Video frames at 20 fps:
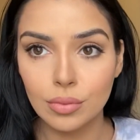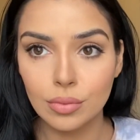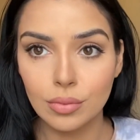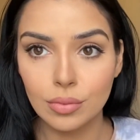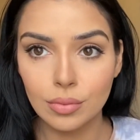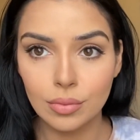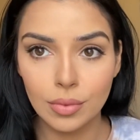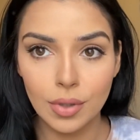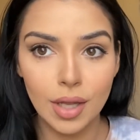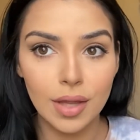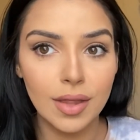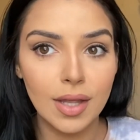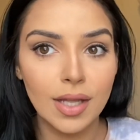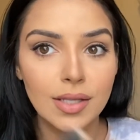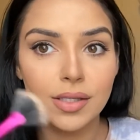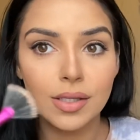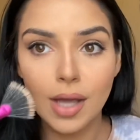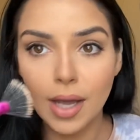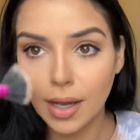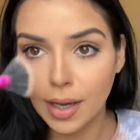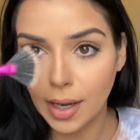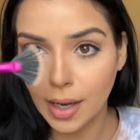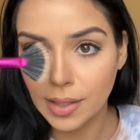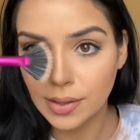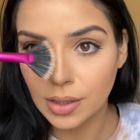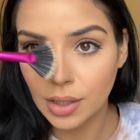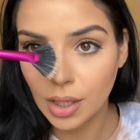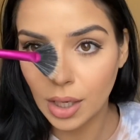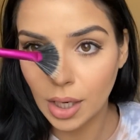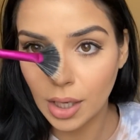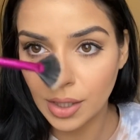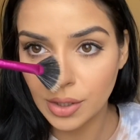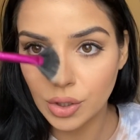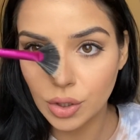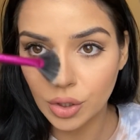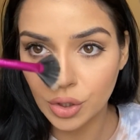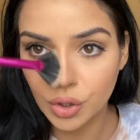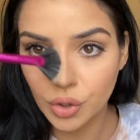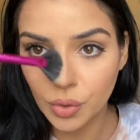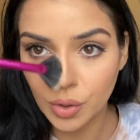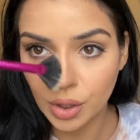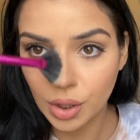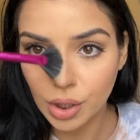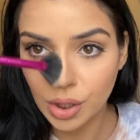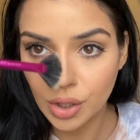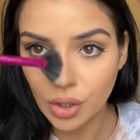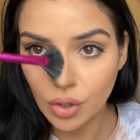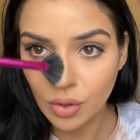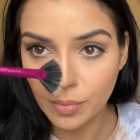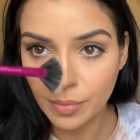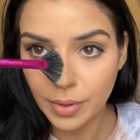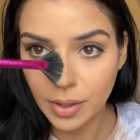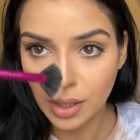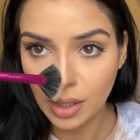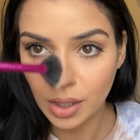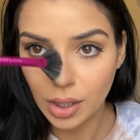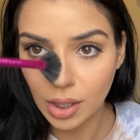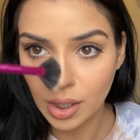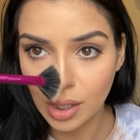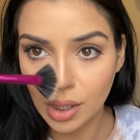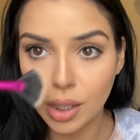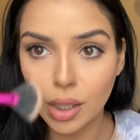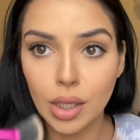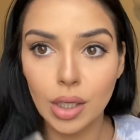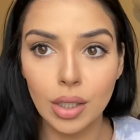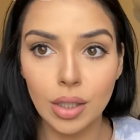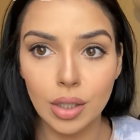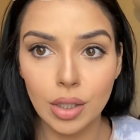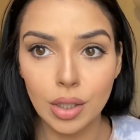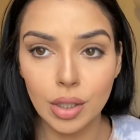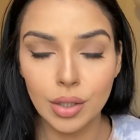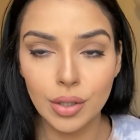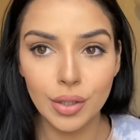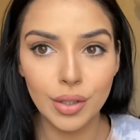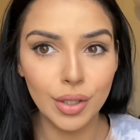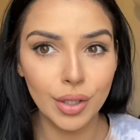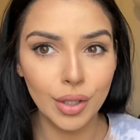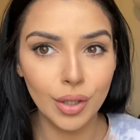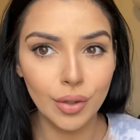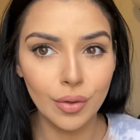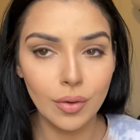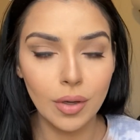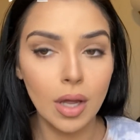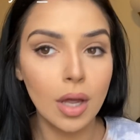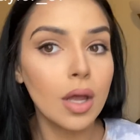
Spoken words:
And that's that, guys. And I like to do a little bit here, you know?